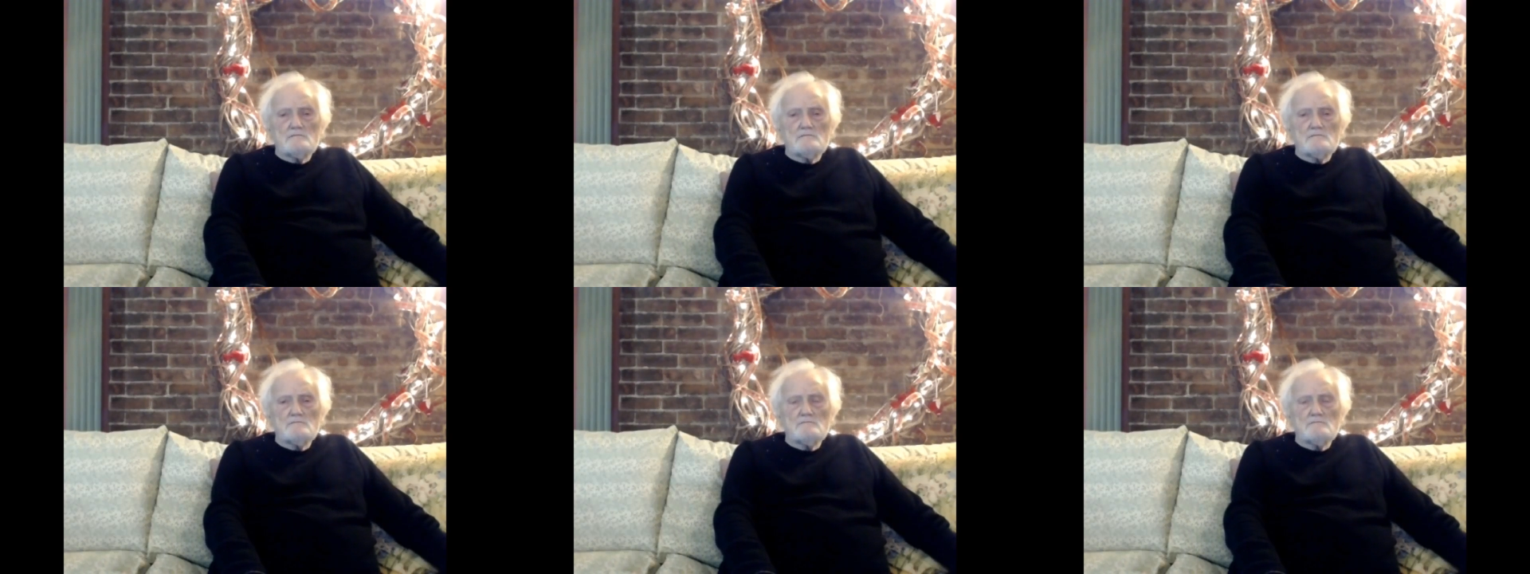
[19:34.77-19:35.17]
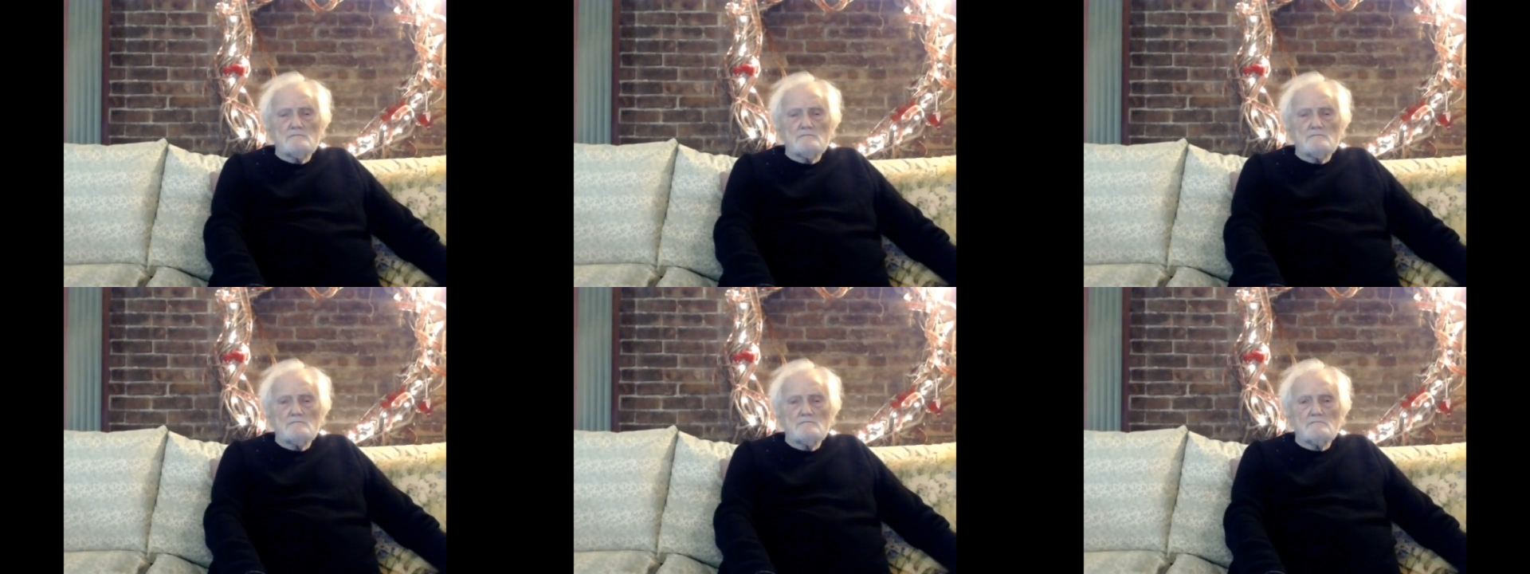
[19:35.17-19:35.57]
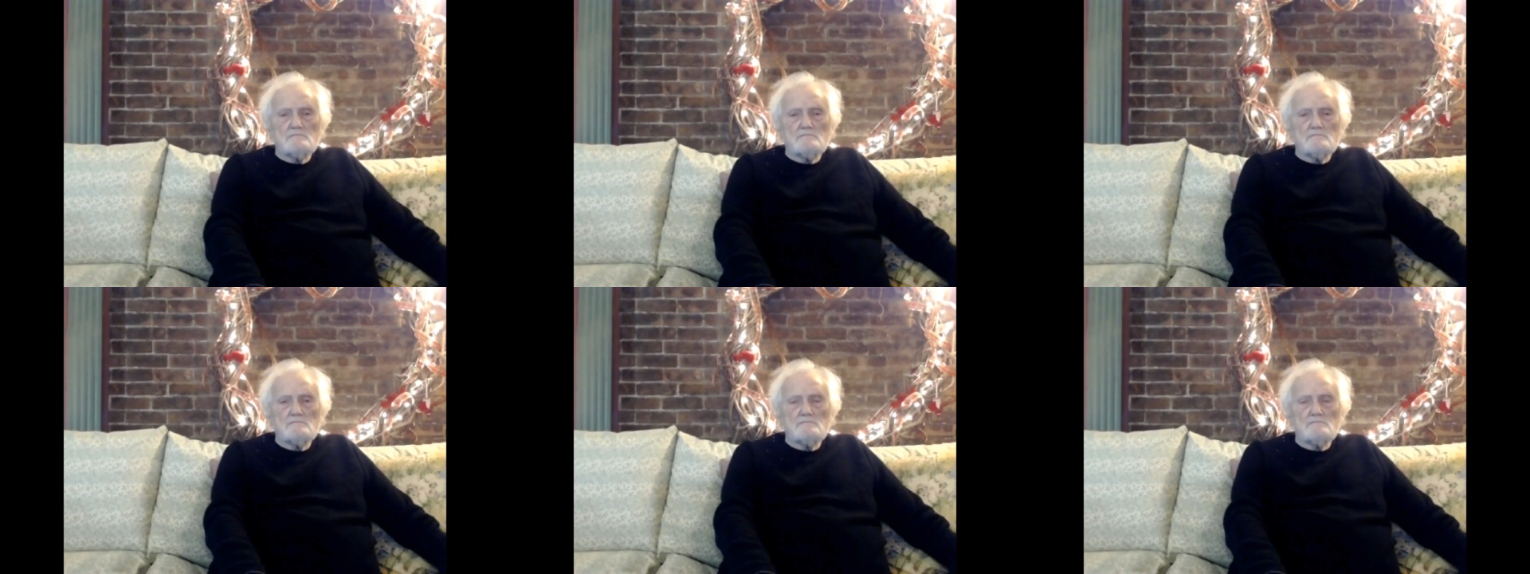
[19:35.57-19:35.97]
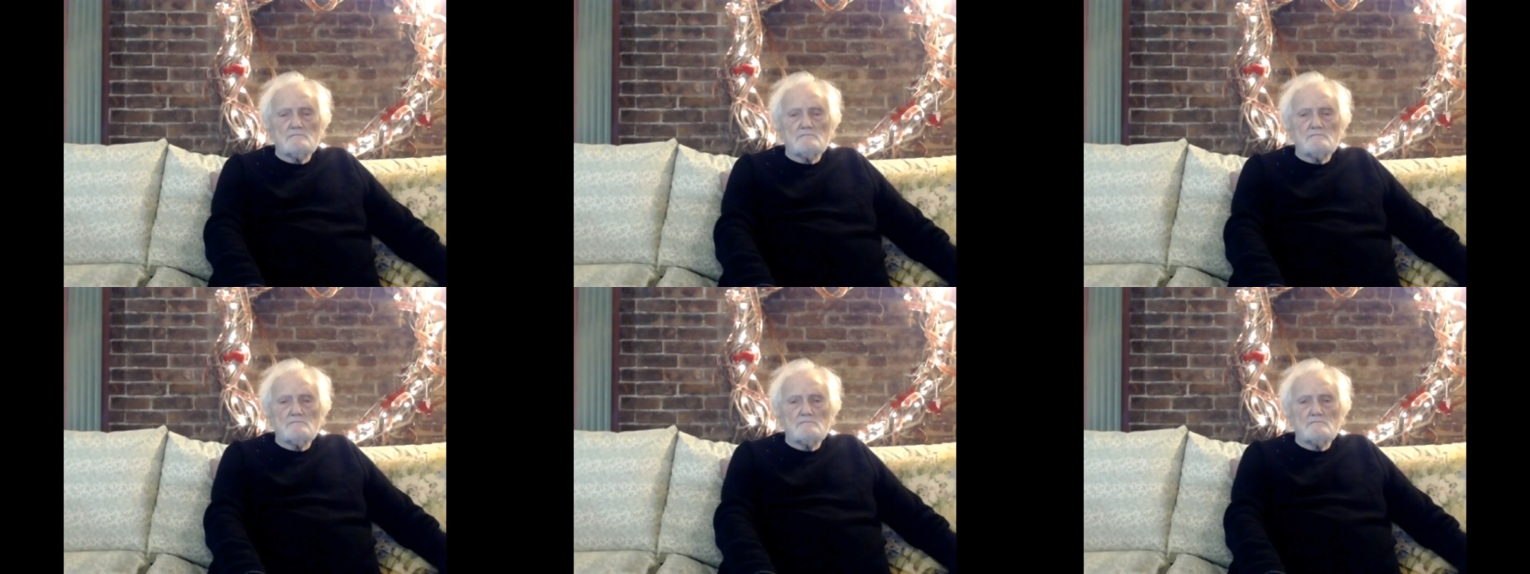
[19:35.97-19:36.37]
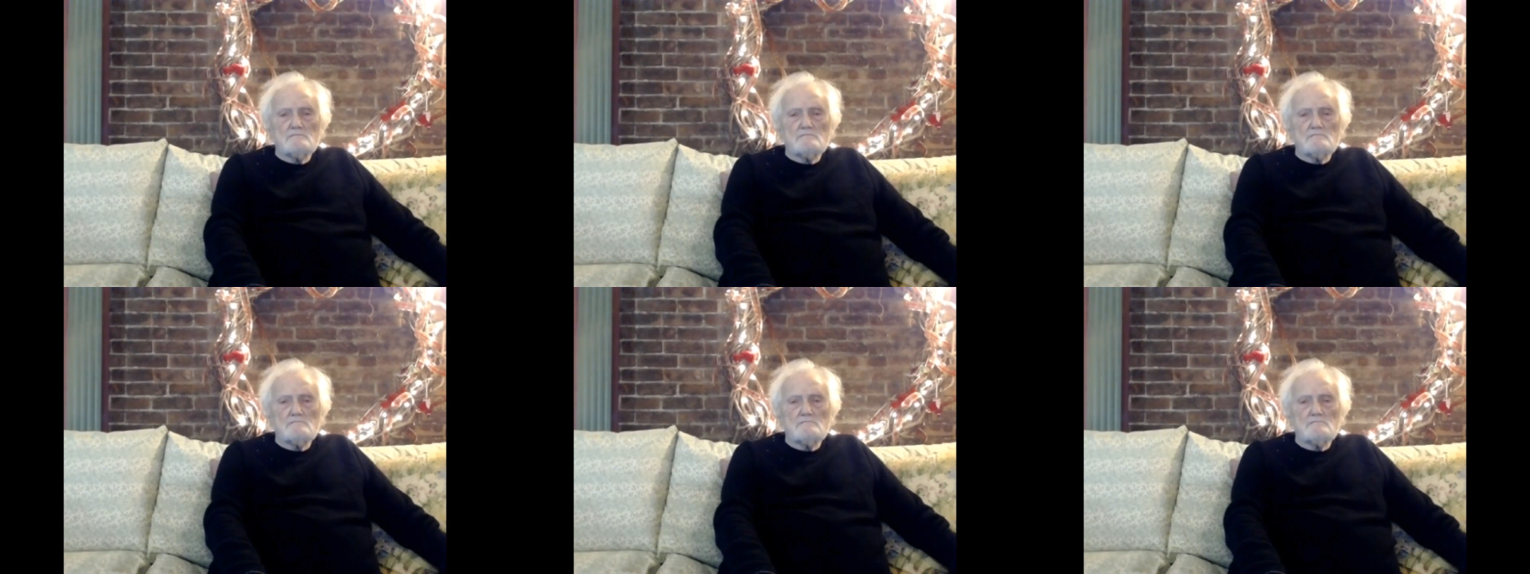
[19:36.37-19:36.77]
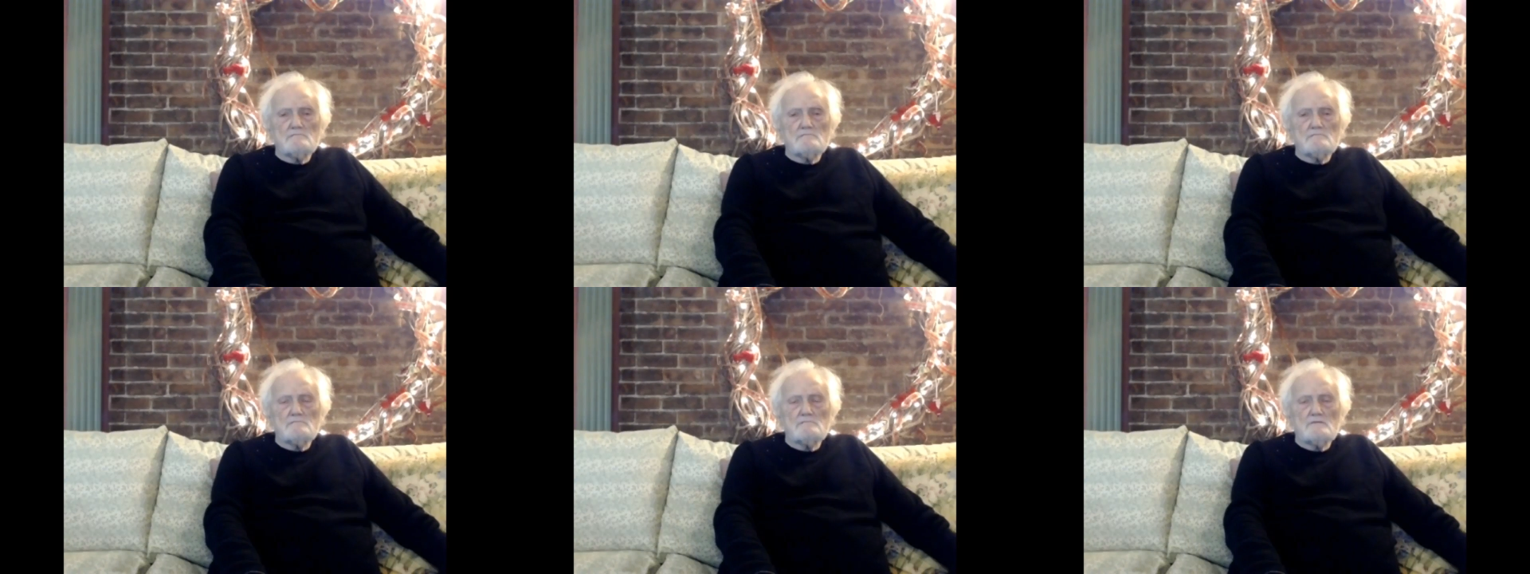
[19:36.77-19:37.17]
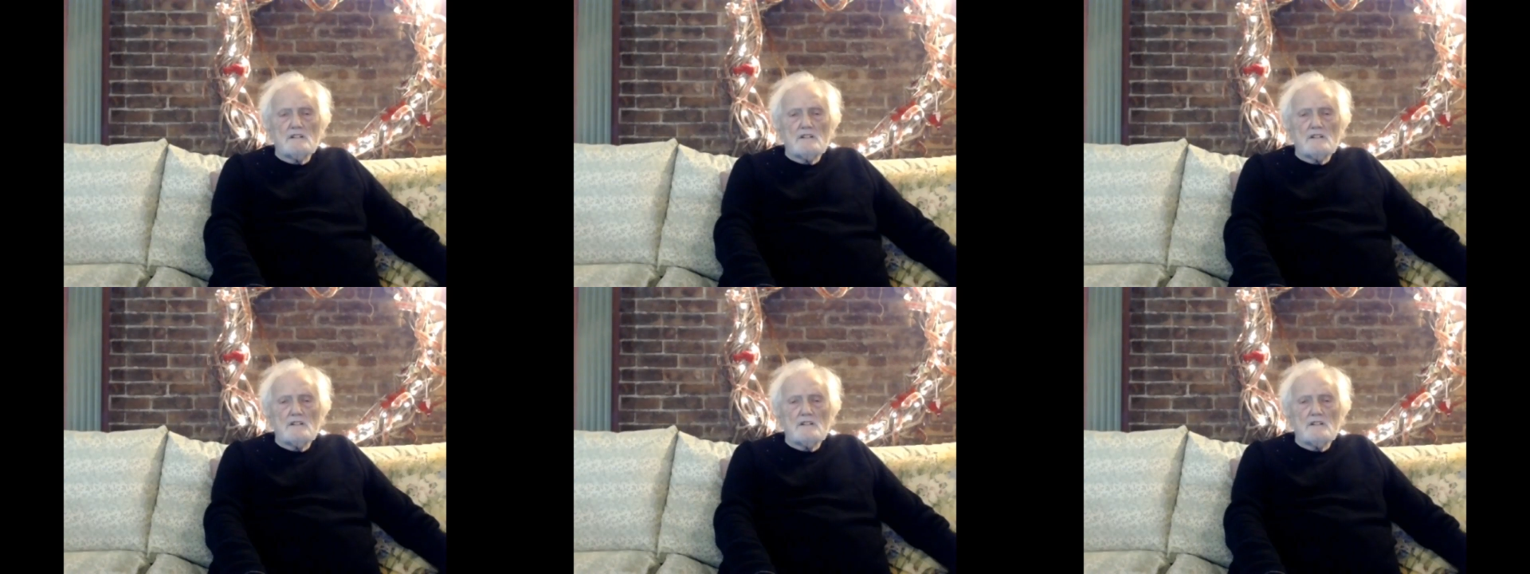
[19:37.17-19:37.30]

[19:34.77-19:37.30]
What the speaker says: [no speech]